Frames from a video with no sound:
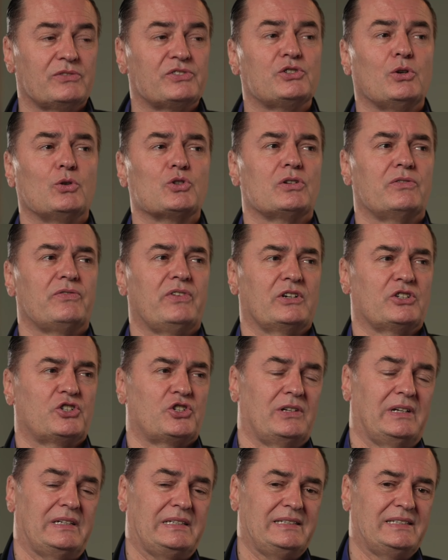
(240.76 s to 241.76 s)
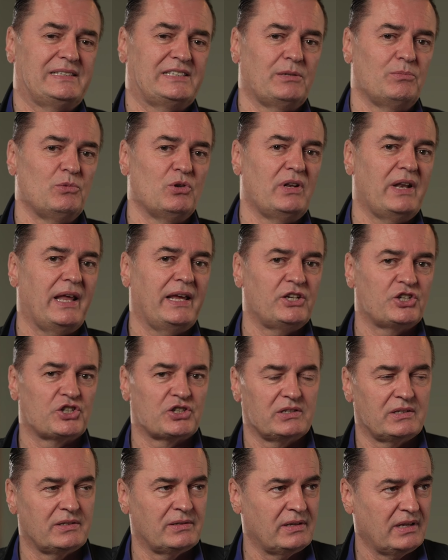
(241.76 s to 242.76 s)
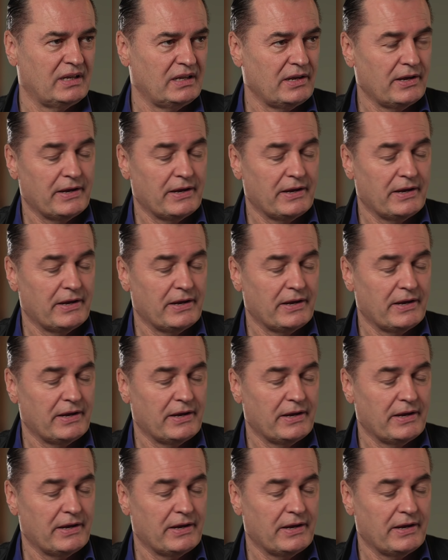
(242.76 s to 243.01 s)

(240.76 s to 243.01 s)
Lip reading: of social functionality, simulation,